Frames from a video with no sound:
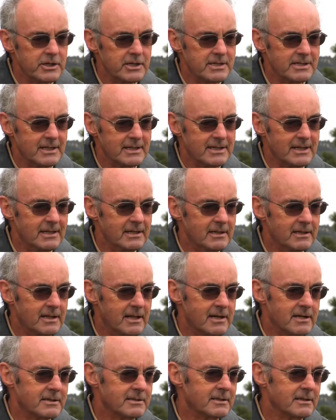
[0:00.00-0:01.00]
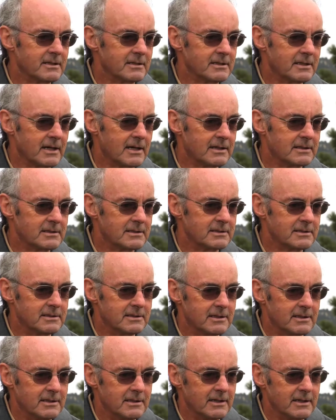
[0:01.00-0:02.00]
is the key to their success.
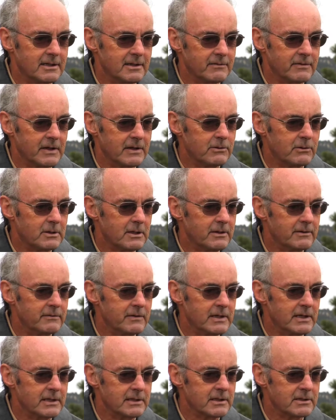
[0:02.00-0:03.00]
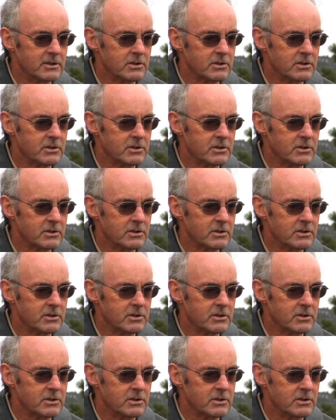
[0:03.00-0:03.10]
And if they were living in the